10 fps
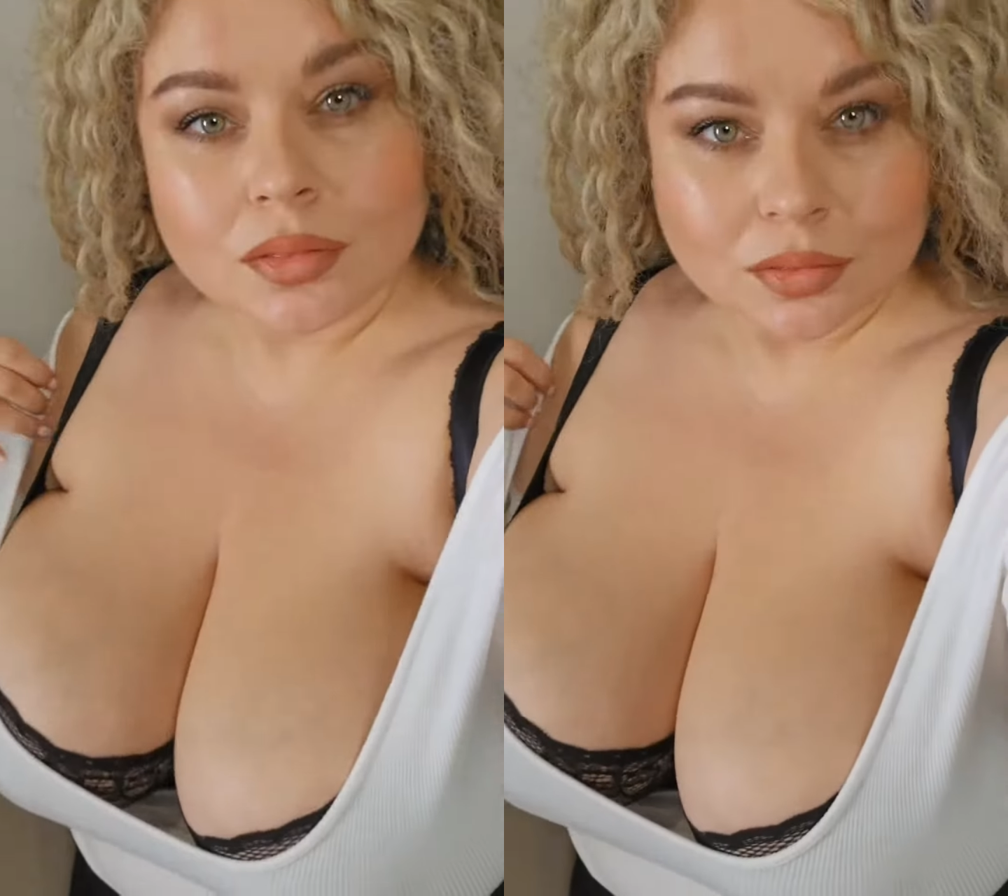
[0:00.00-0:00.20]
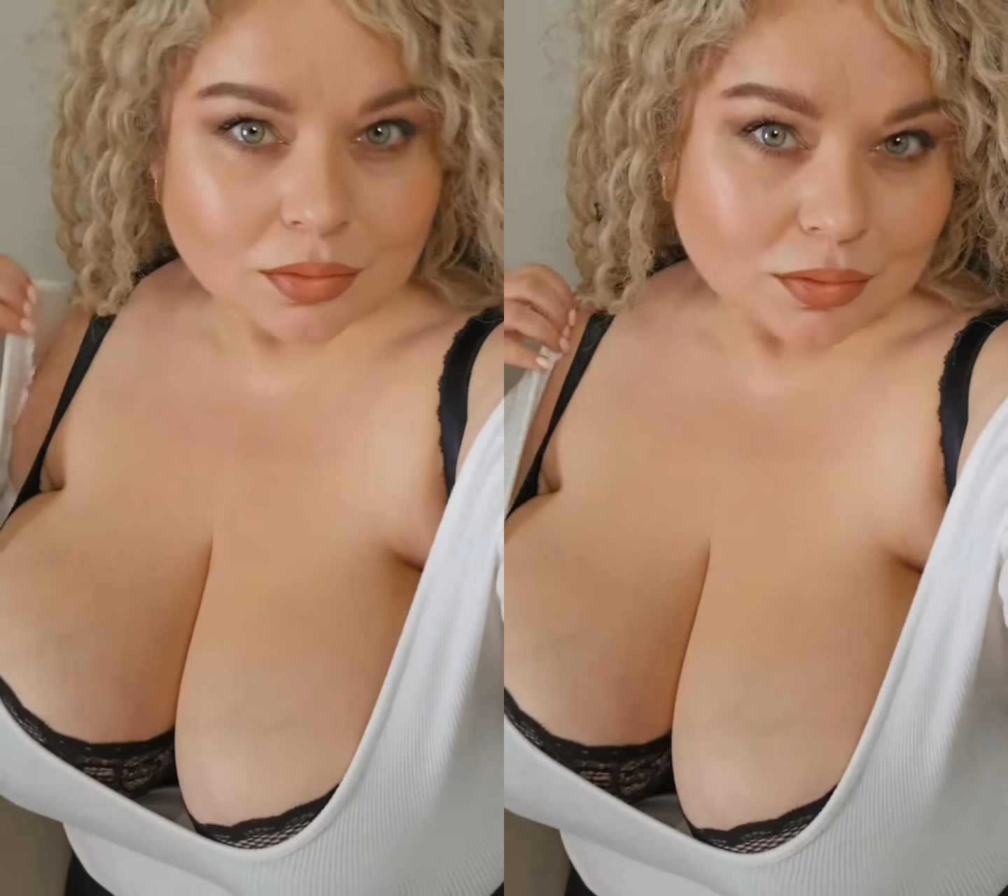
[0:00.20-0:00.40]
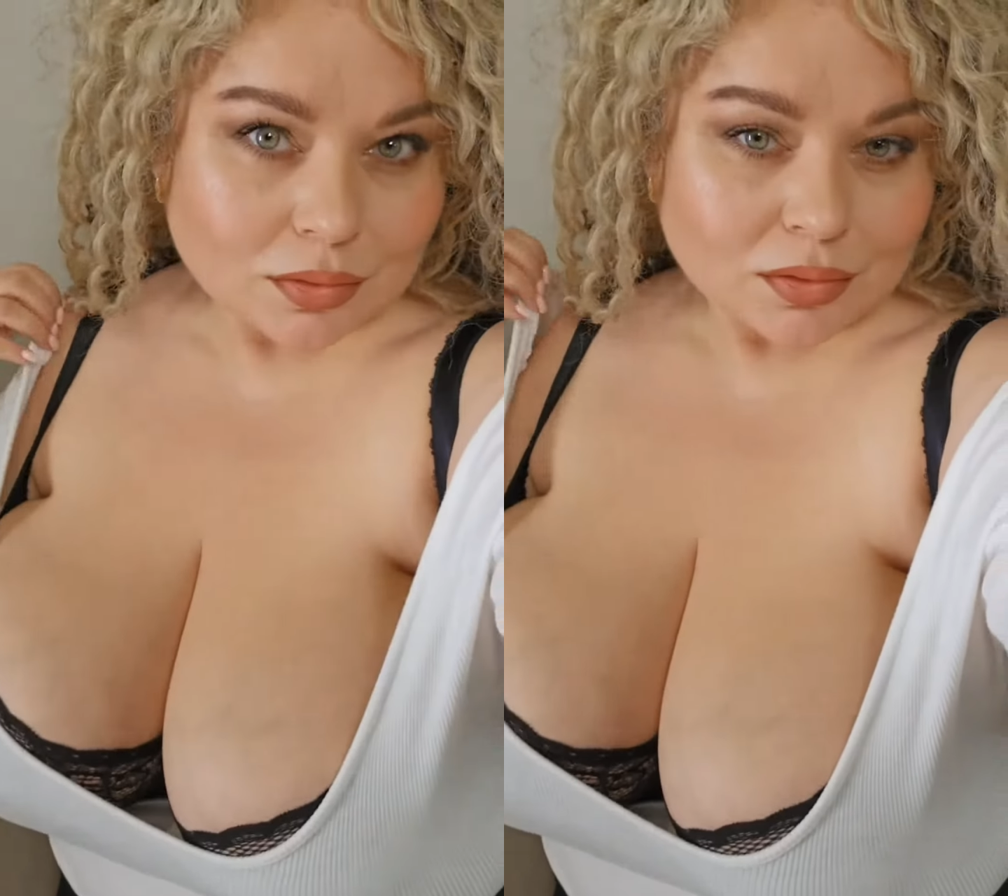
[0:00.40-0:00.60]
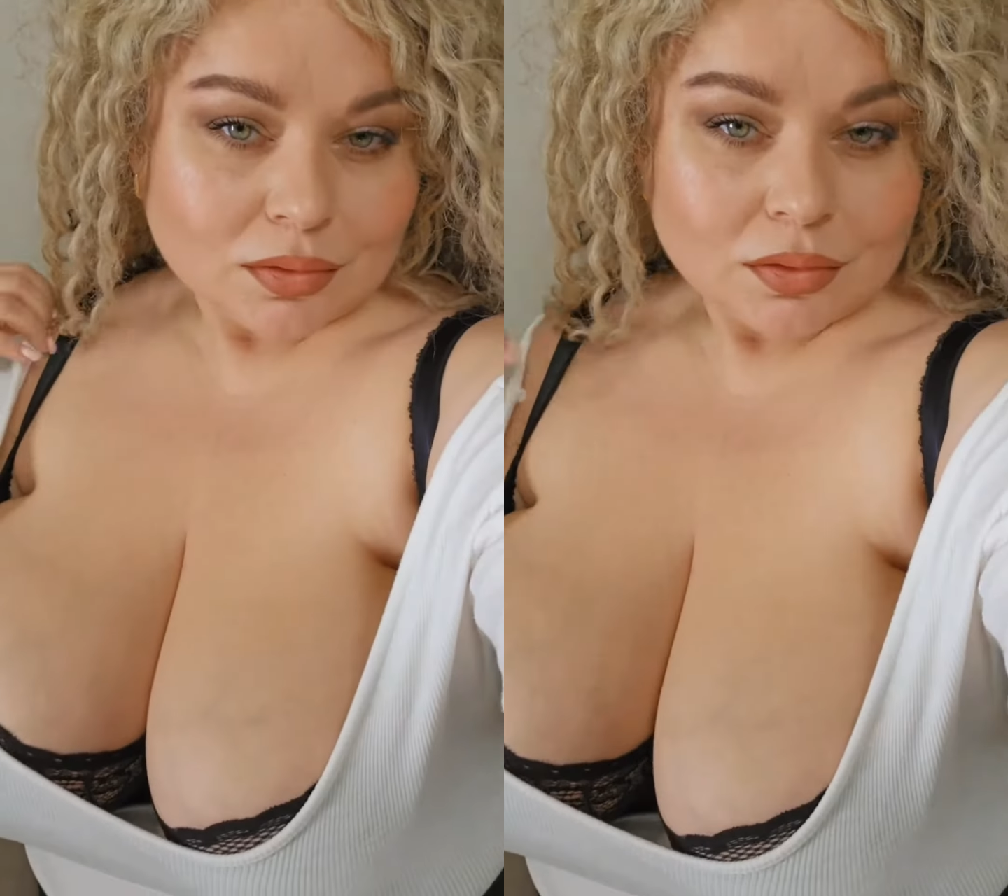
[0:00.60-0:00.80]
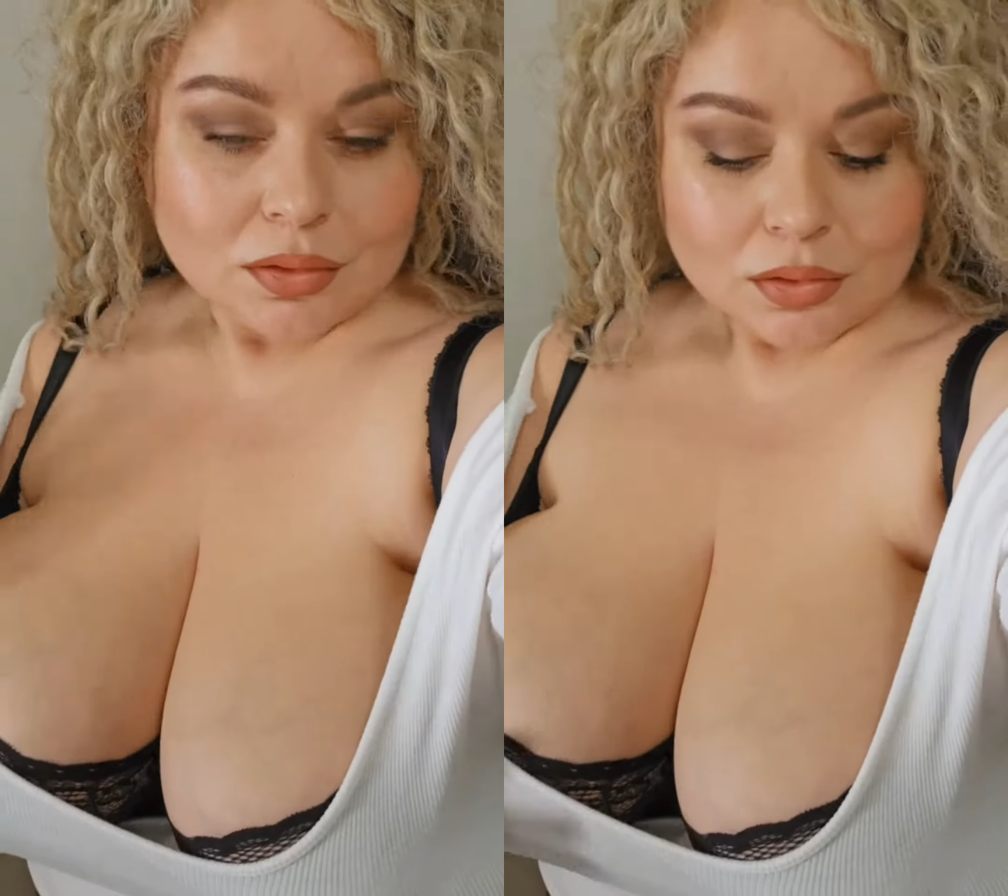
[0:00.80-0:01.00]
with a
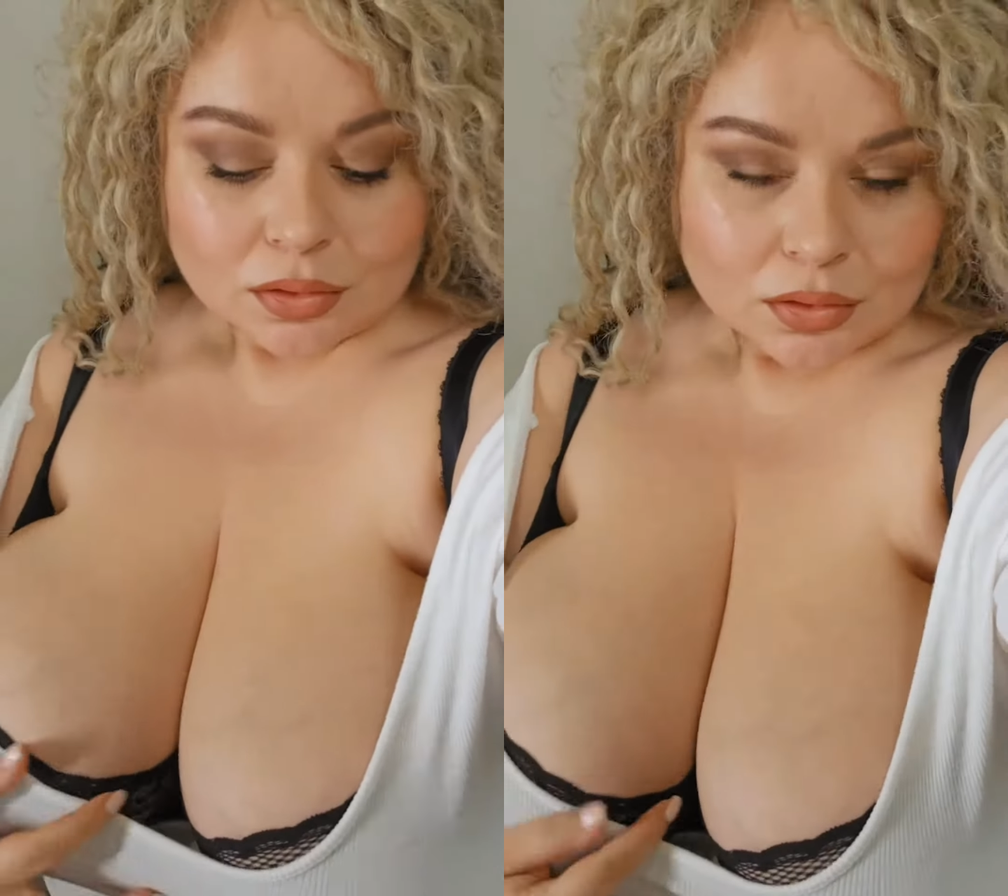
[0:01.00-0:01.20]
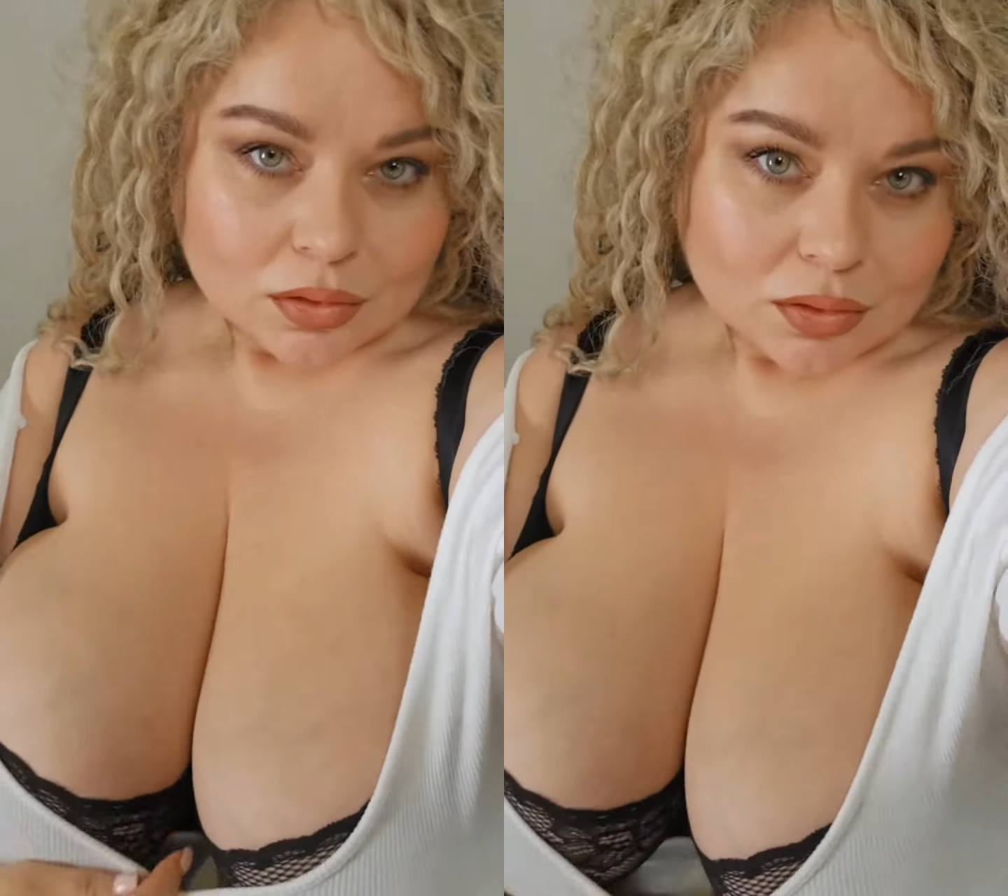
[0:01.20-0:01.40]
popular model.